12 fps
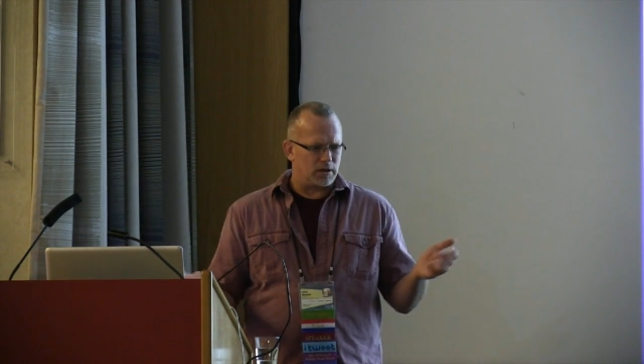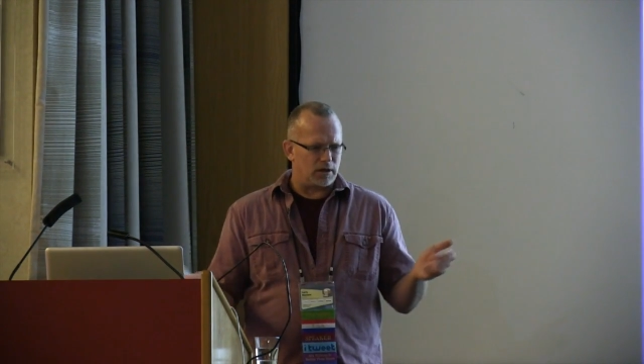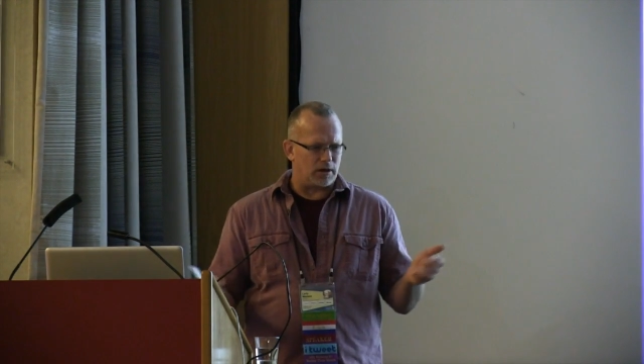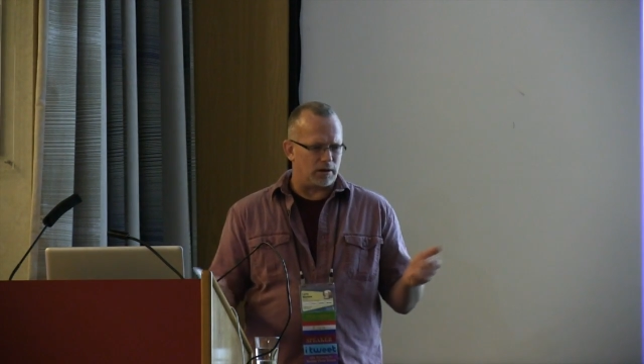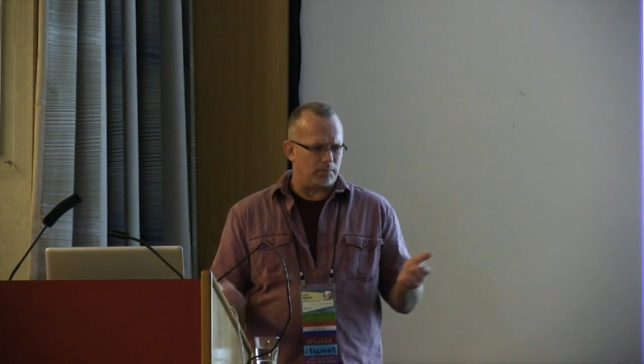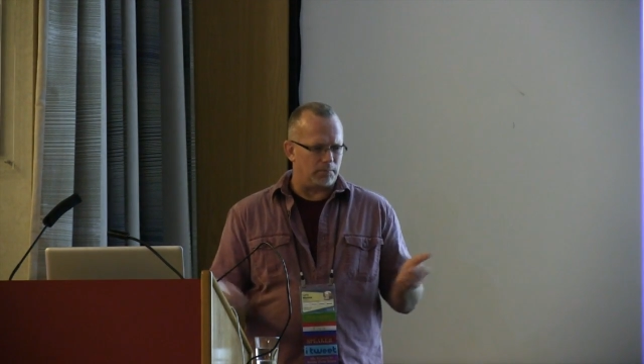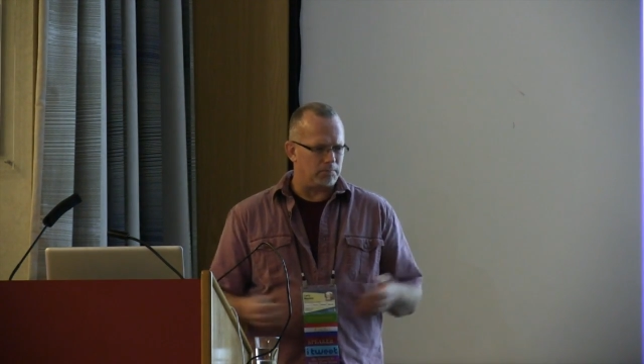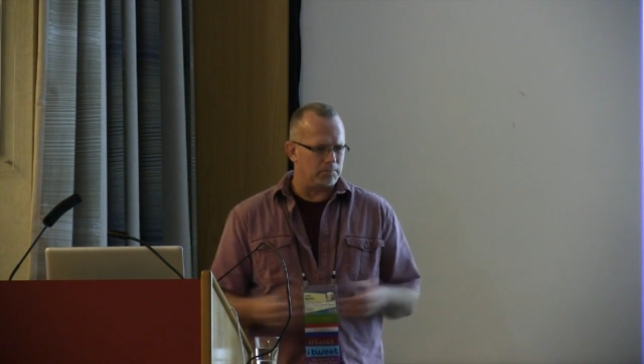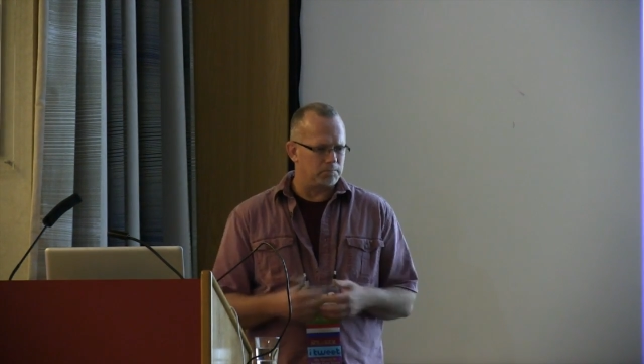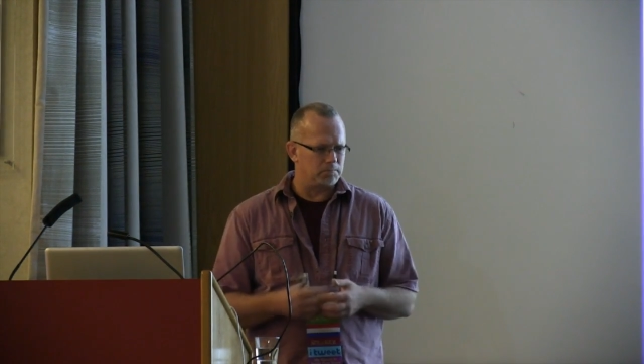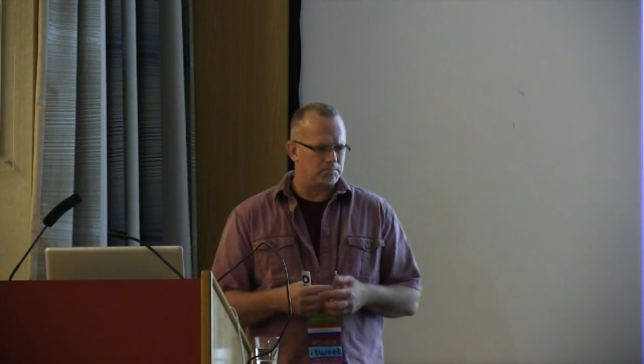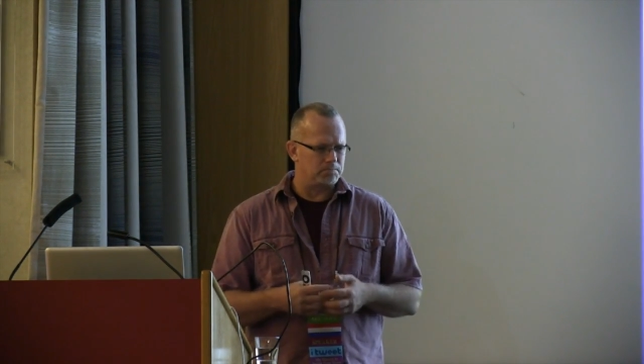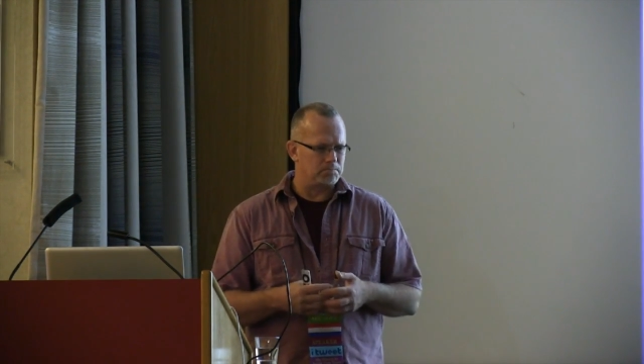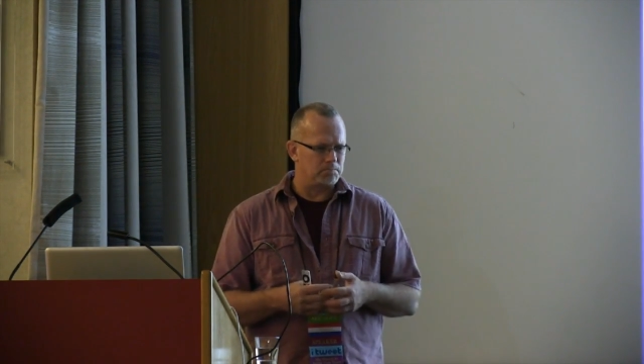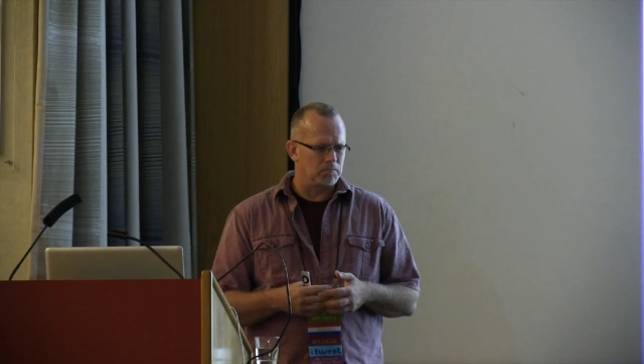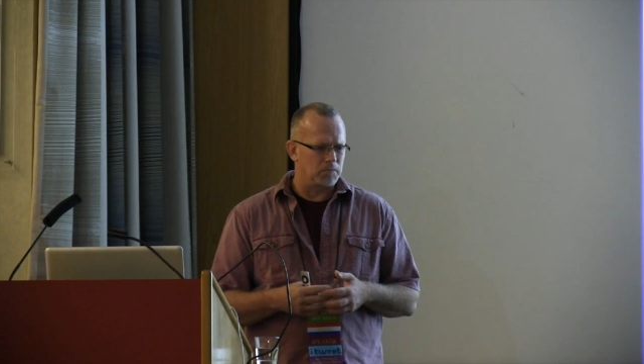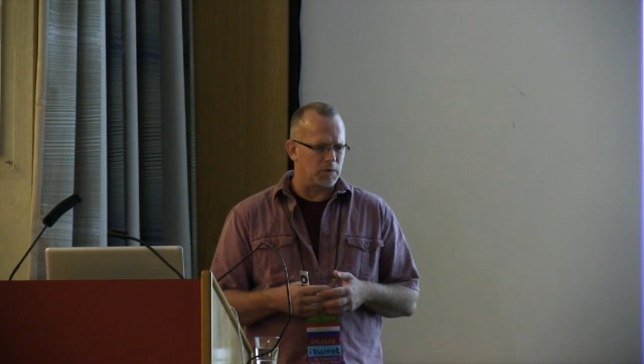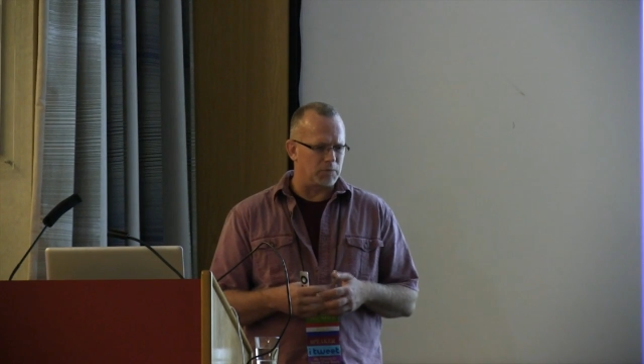um,
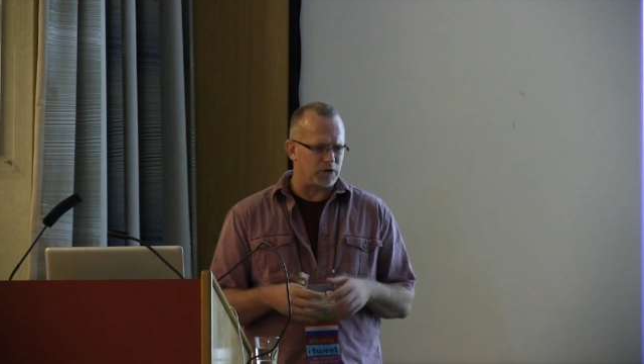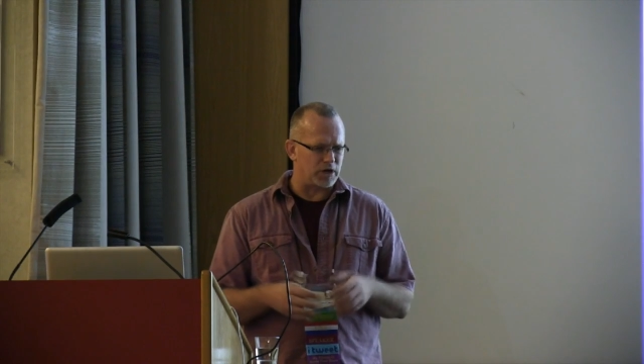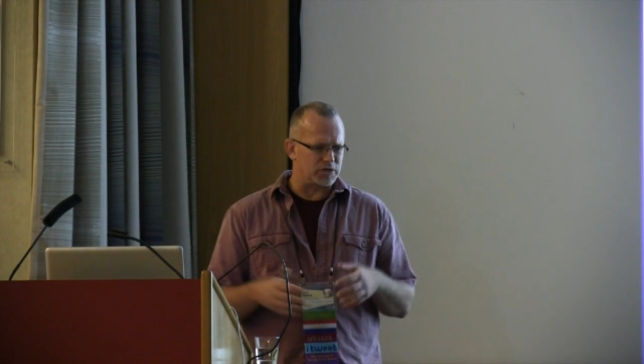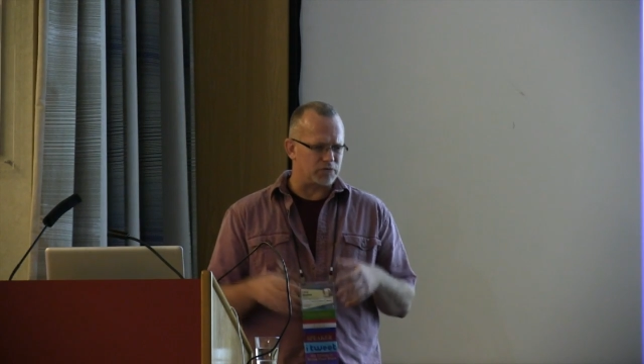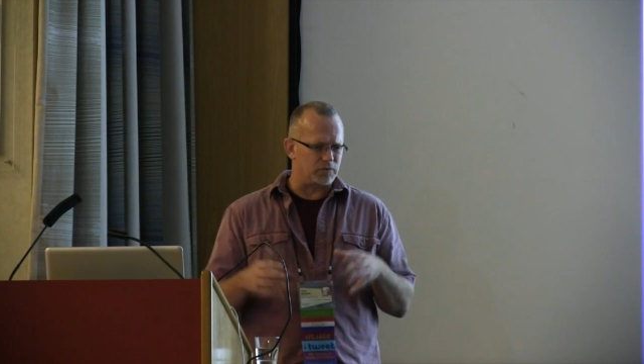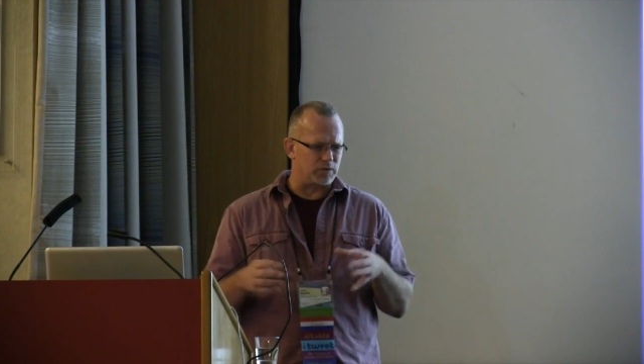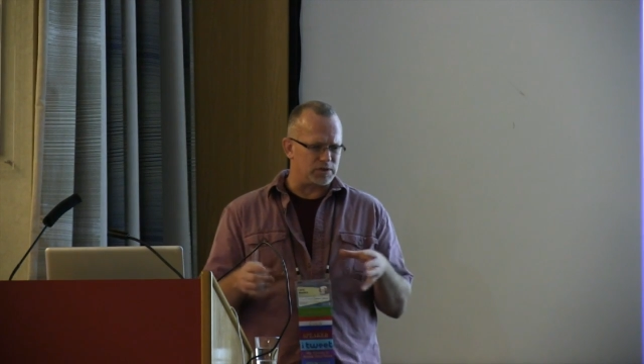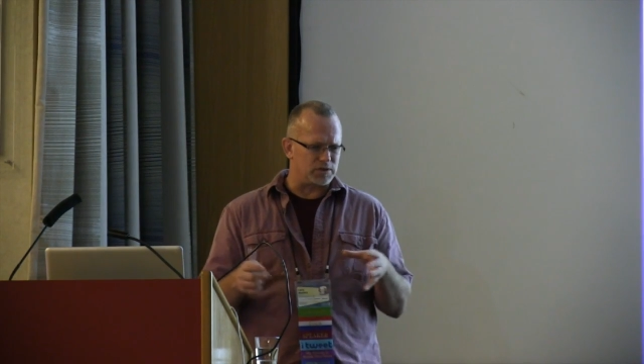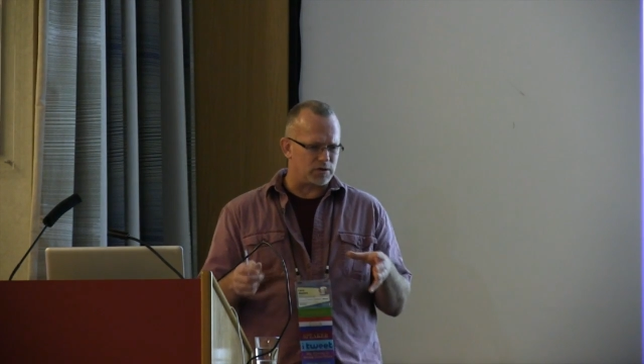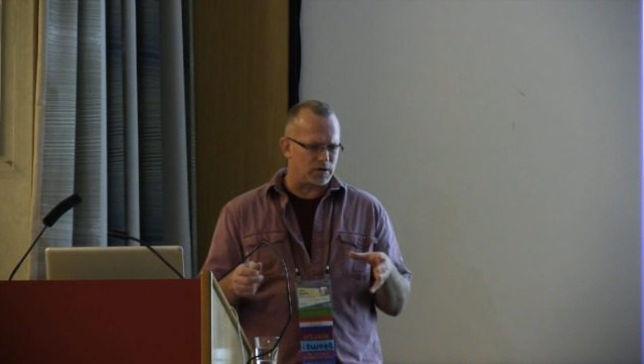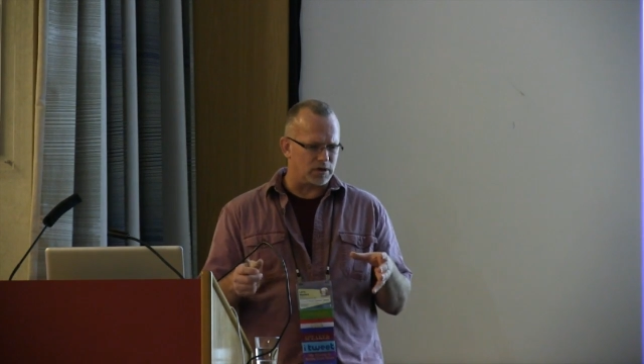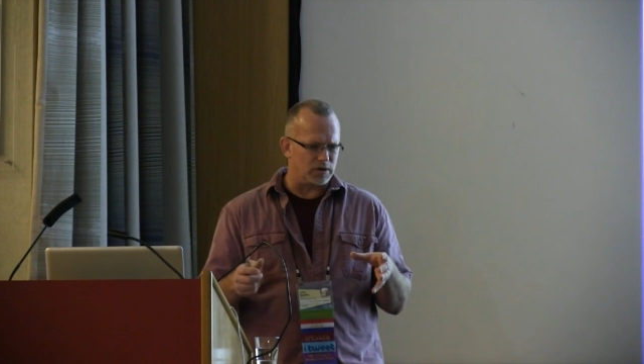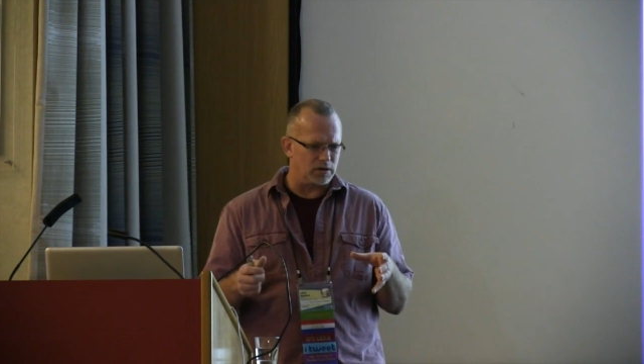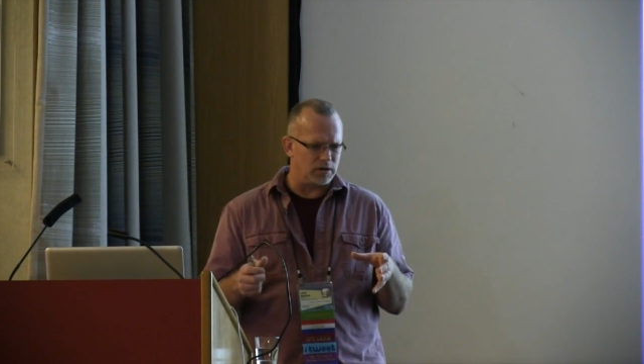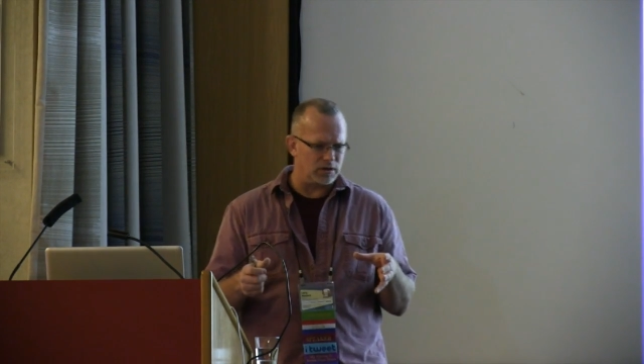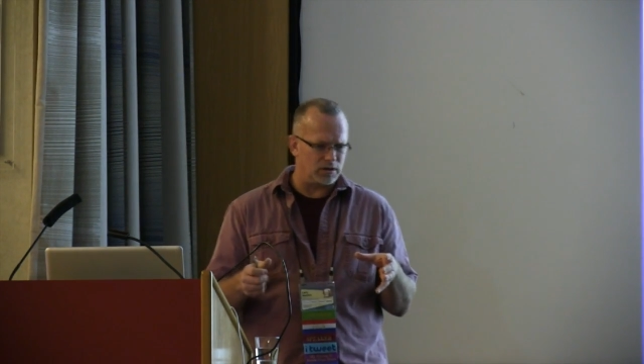the project really started